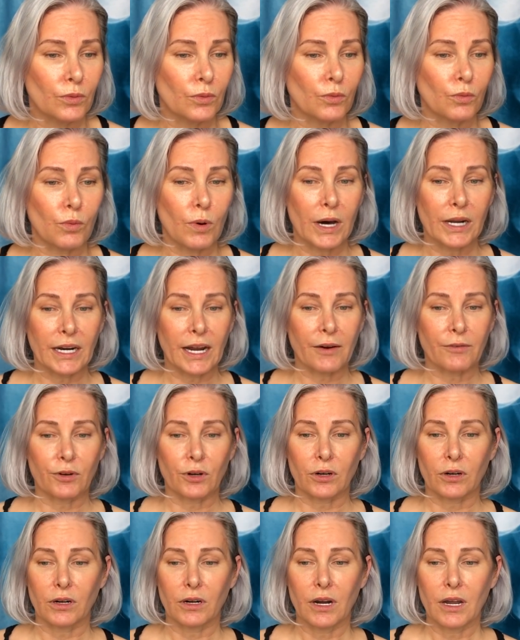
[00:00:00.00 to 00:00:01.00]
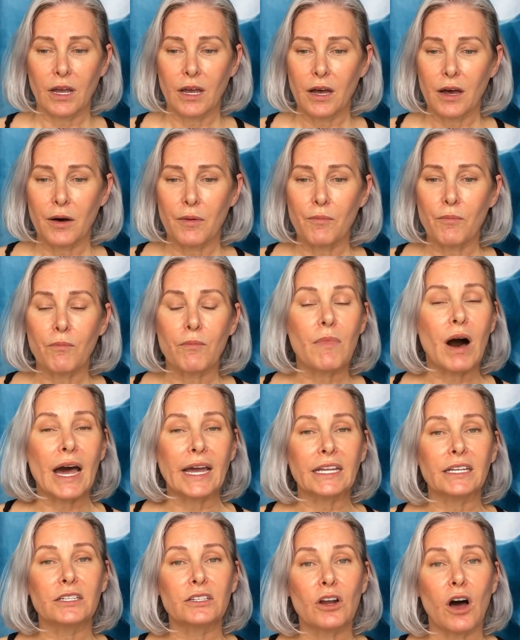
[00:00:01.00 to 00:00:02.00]
whatever,
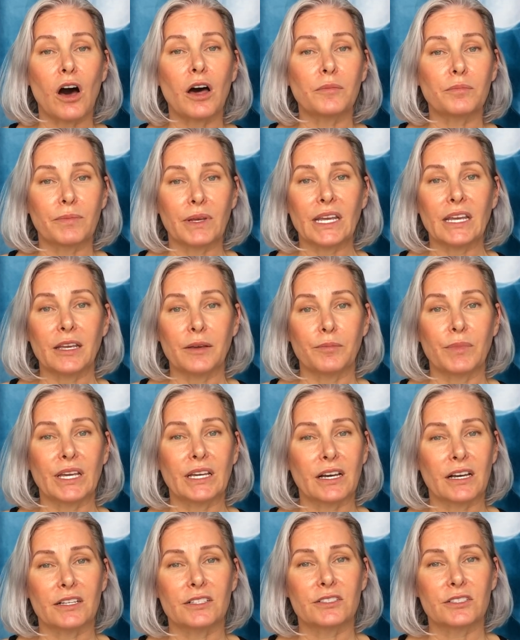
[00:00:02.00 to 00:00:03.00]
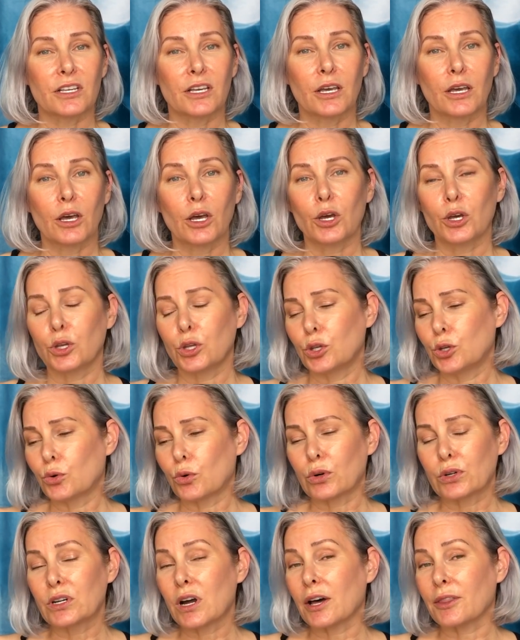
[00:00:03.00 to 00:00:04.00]
might not be because
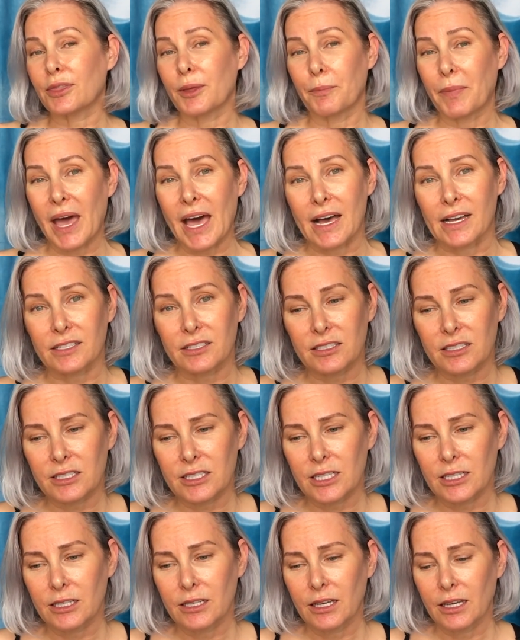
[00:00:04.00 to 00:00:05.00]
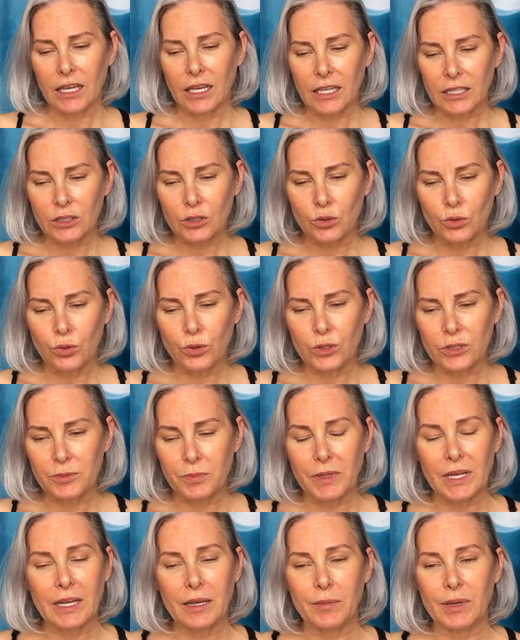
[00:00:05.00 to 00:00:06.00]
you're not the best. It
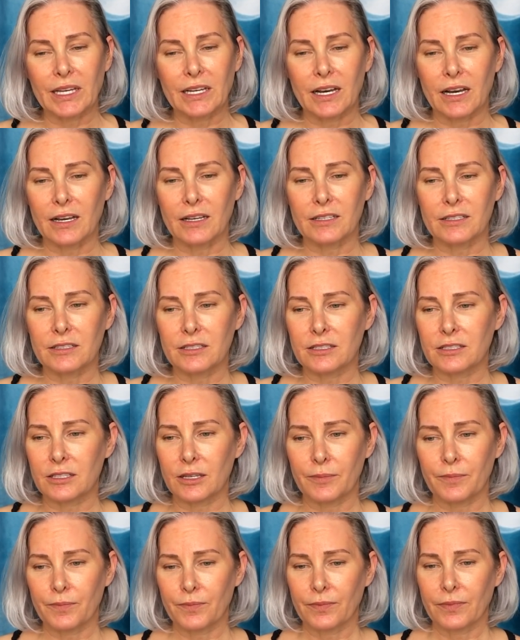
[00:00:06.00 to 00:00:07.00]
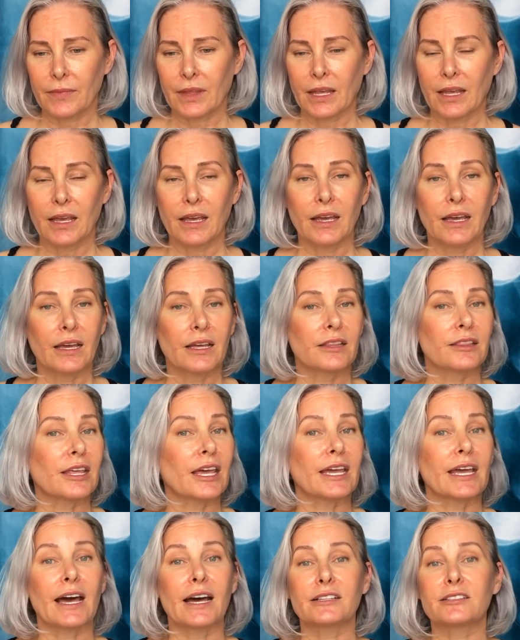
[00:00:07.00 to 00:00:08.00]
could be because
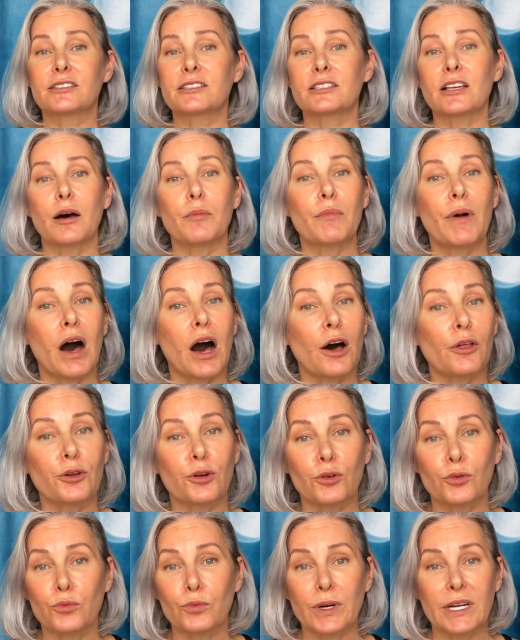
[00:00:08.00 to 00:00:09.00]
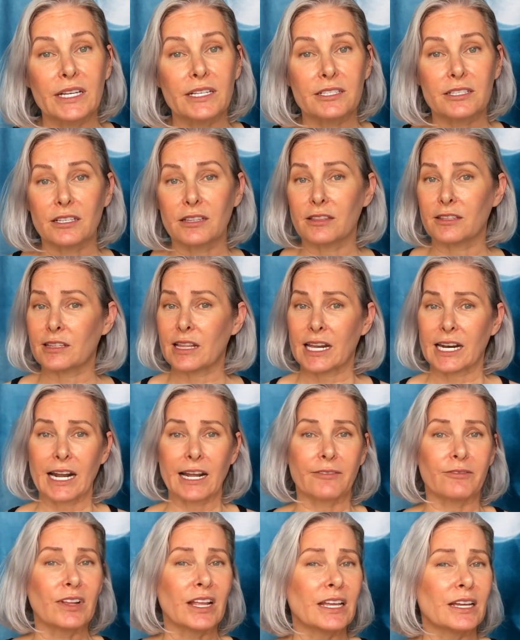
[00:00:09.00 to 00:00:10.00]
they had some other reason that
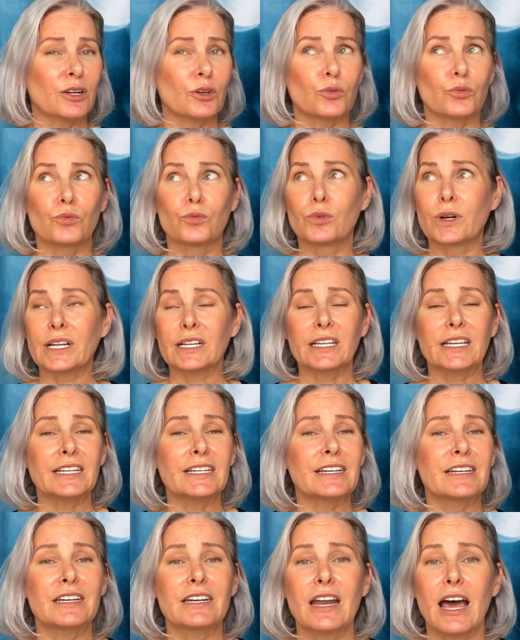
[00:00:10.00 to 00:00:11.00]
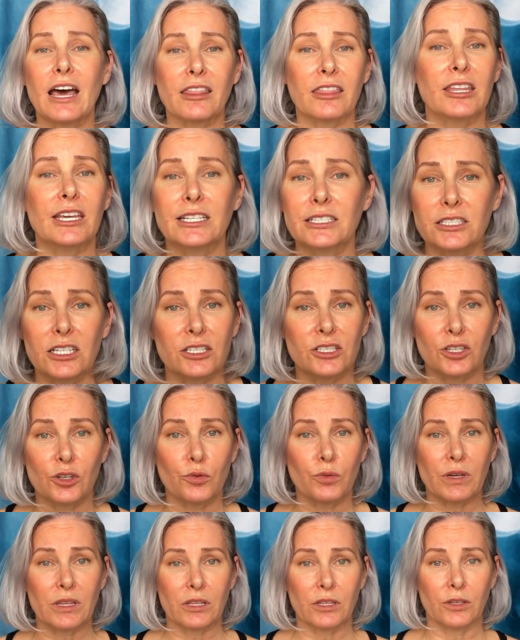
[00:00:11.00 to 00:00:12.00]
had really nothing to
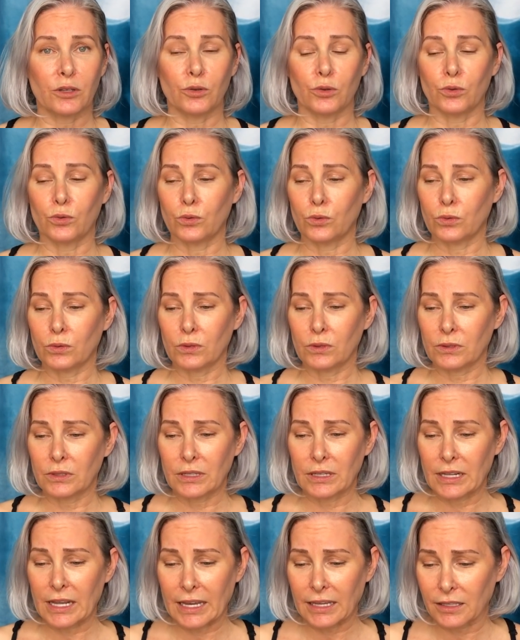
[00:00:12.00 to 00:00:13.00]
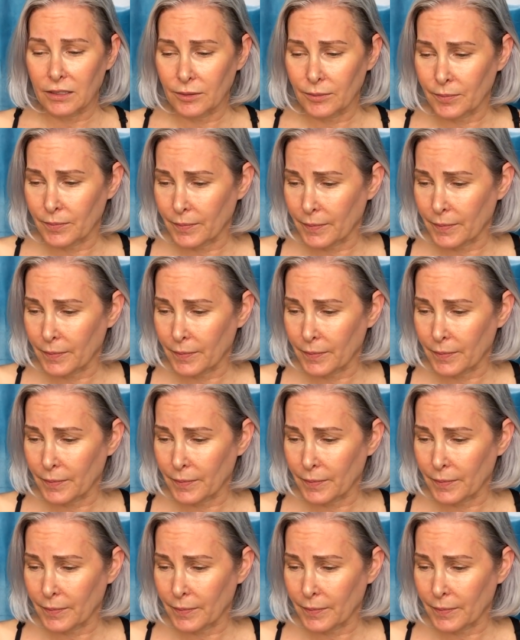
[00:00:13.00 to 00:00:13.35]
do with you. Like,